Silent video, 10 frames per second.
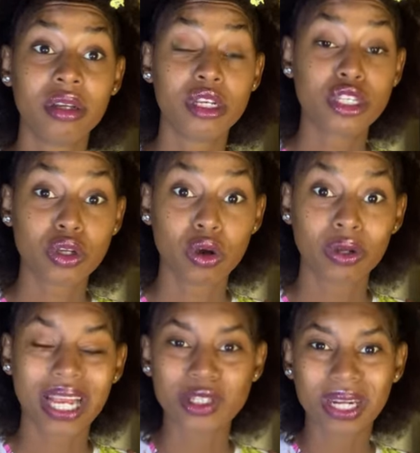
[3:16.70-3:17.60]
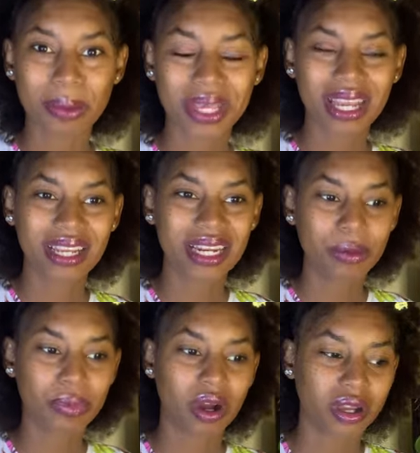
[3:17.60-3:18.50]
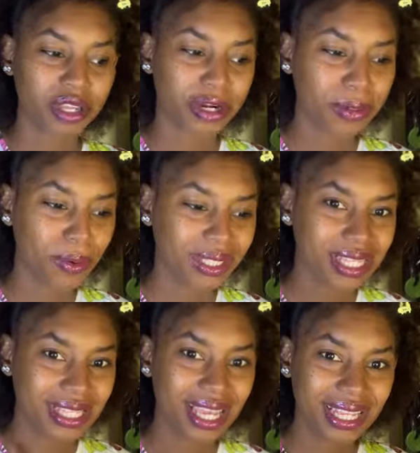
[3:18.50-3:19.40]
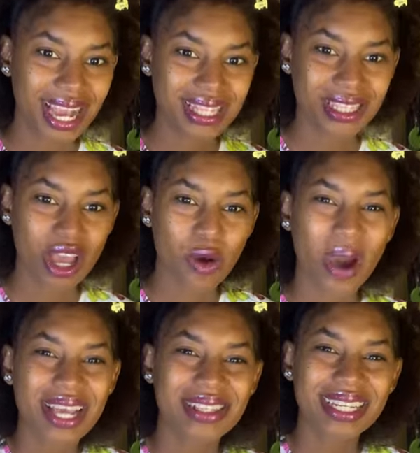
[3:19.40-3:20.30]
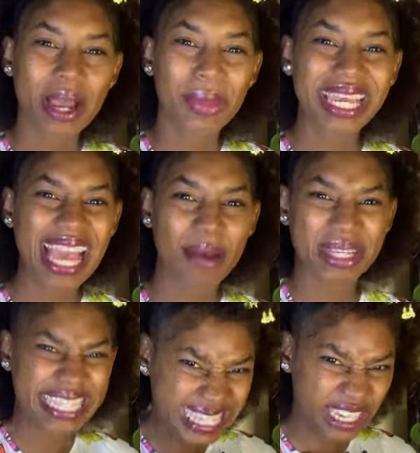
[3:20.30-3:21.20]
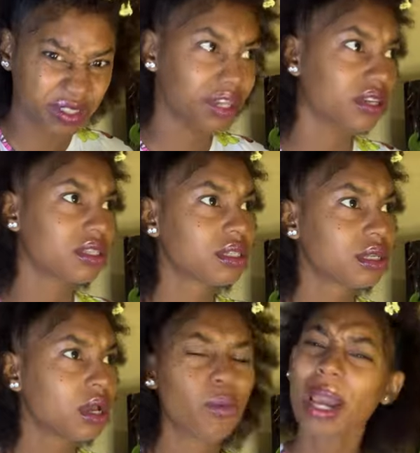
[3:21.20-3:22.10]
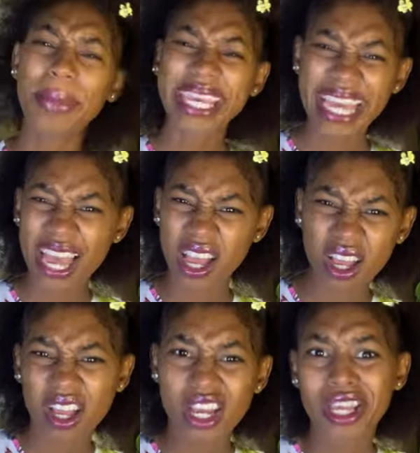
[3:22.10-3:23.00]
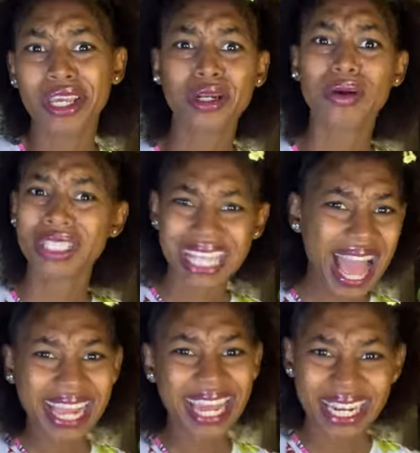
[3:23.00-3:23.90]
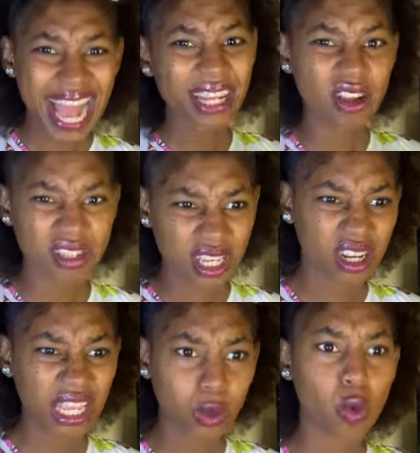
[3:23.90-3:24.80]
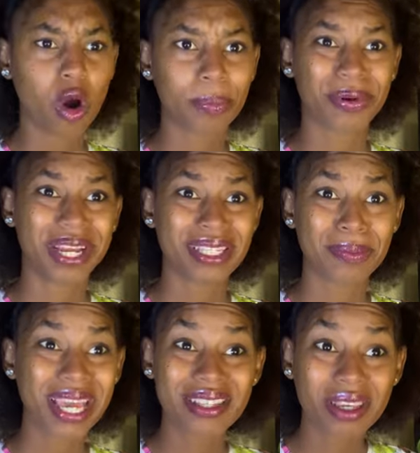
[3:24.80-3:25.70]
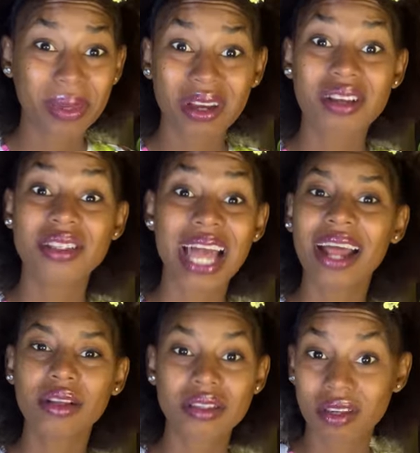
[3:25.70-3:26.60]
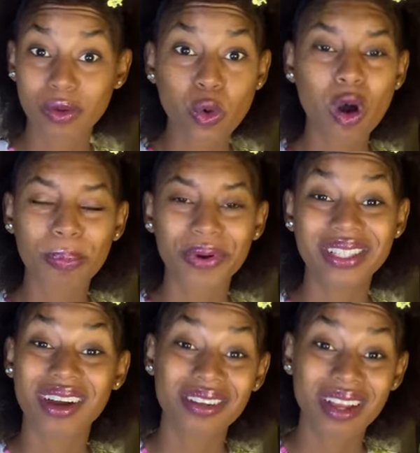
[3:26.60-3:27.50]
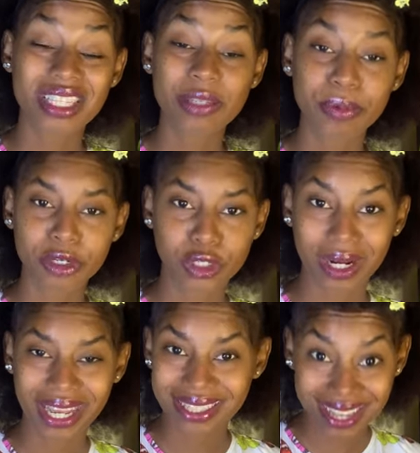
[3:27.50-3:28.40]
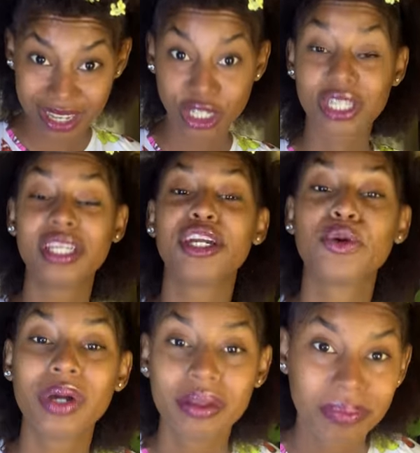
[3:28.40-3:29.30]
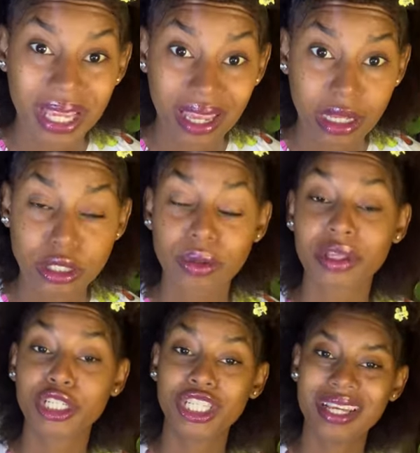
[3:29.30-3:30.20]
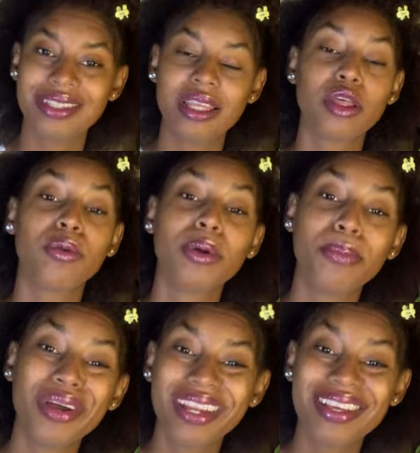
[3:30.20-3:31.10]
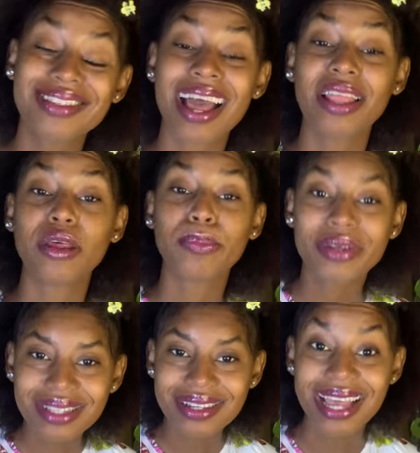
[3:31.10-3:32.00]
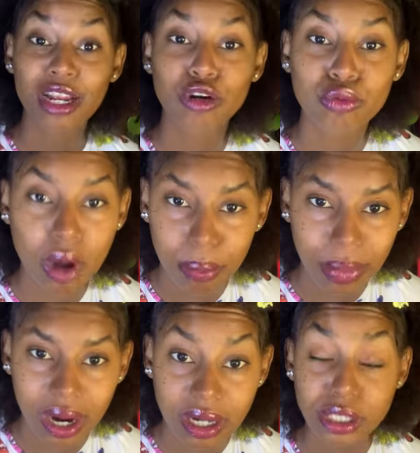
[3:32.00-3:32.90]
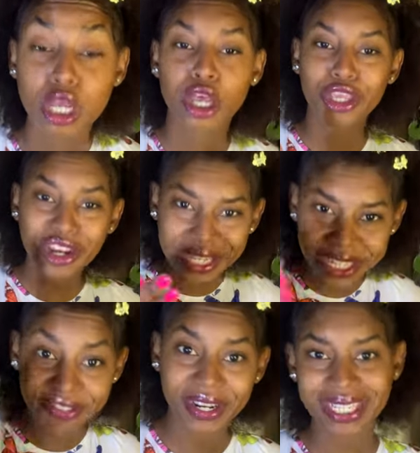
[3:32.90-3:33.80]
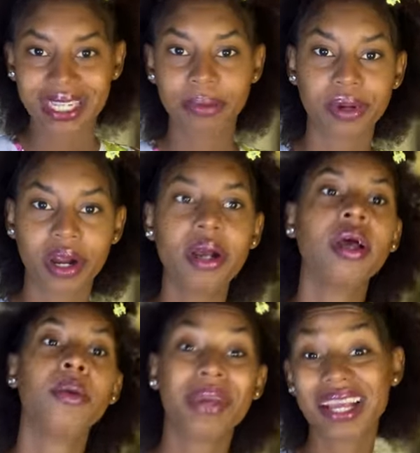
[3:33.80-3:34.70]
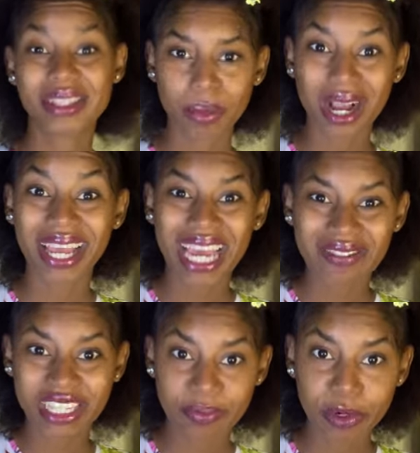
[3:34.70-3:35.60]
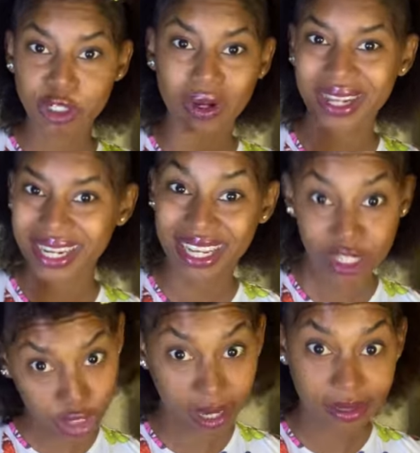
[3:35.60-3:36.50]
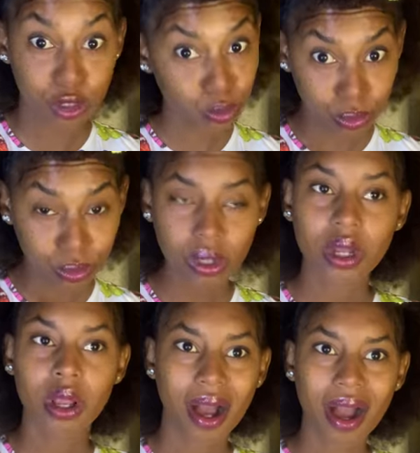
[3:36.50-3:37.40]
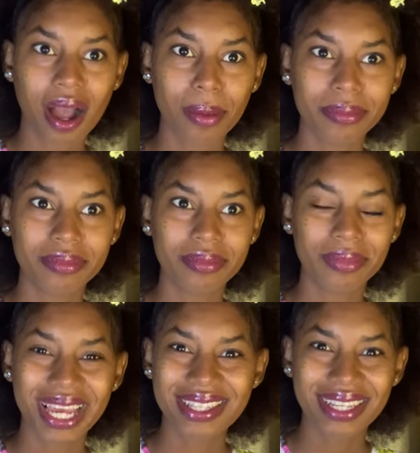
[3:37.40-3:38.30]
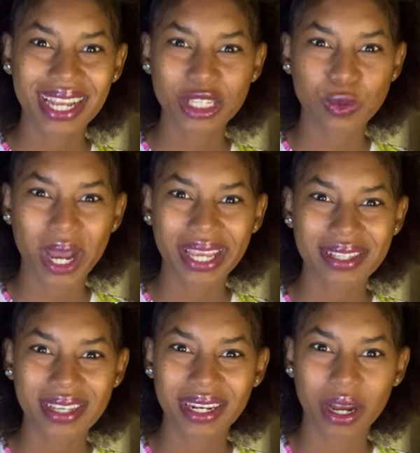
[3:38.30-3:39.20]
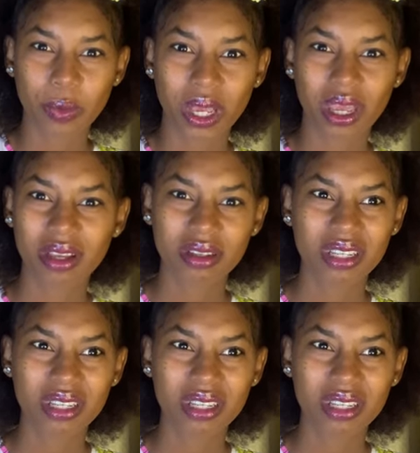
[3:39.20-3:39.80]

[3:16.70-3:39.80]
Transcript: So that's what I'm getting, Libra. You're noticing that, why is it that I can't be serious? Why I can't, you know, just act like the adults in corporate. I'm getting because the adults in corporate are not spiritually attached to their well-being. So they're chasing down the monies and the pussies at the rum bars. You're different, Libra. I'm getting because you have a spiritual connection too. I'm getting that's why you stay that way.